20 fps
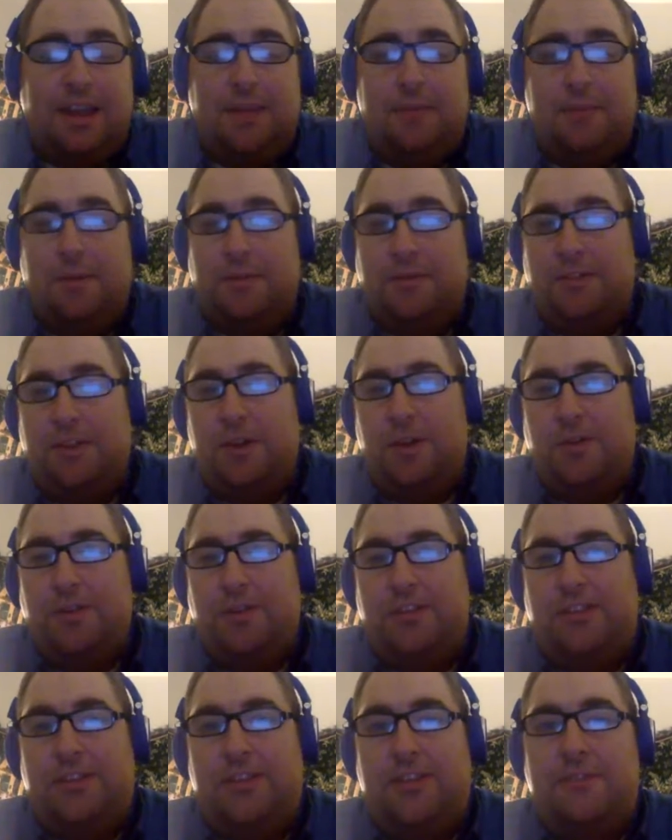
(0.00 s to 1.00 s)
And of
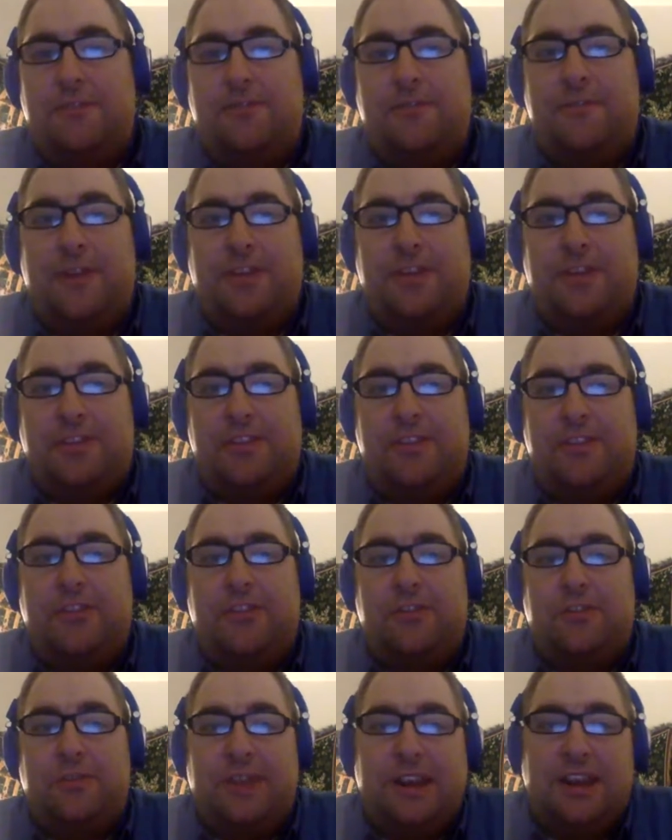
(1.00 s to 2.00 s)
note, this is the 5th
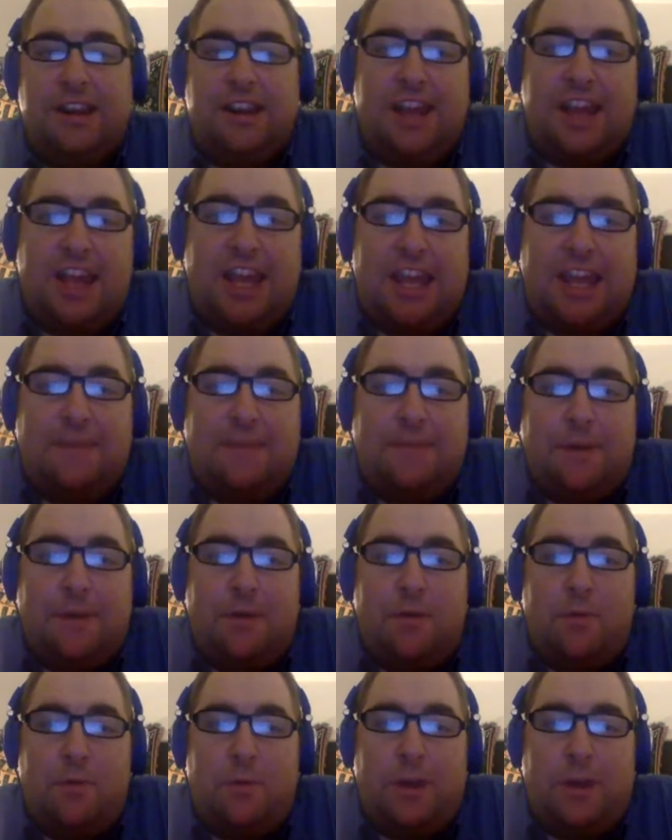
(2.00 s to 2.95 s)
straight game